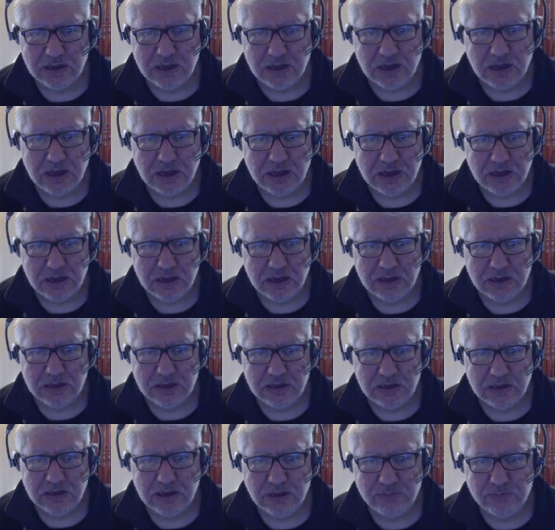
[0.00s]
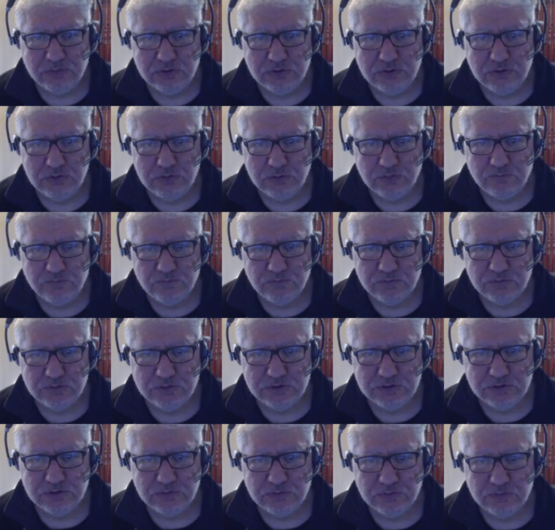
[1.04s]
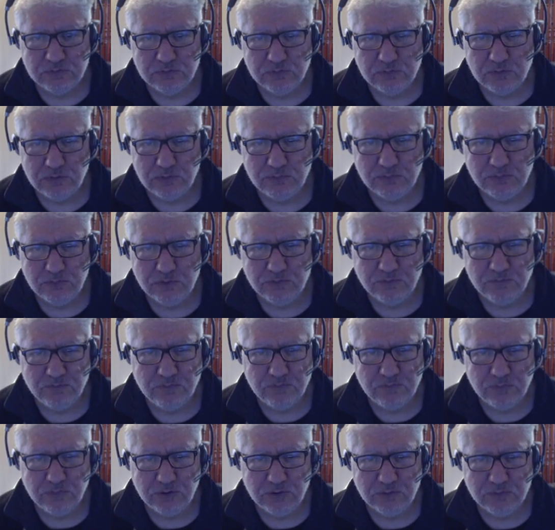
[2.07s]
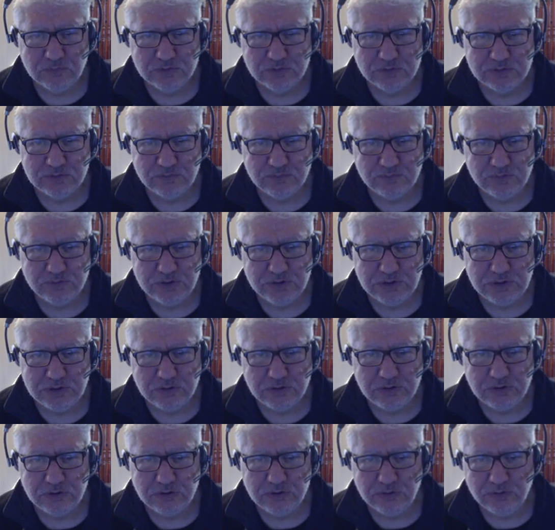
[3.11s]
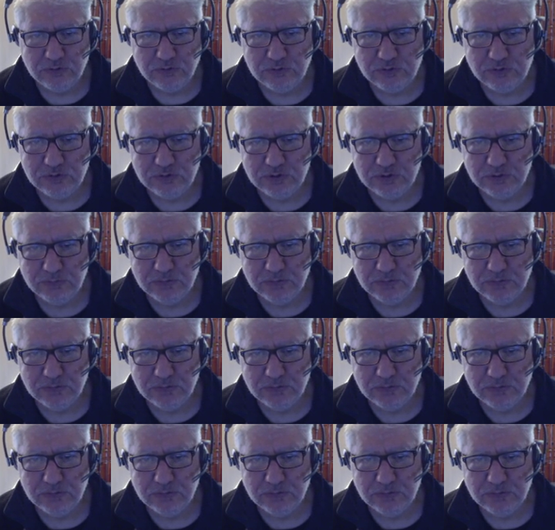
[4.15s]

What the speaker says: Up to version 1.4 it was free to use,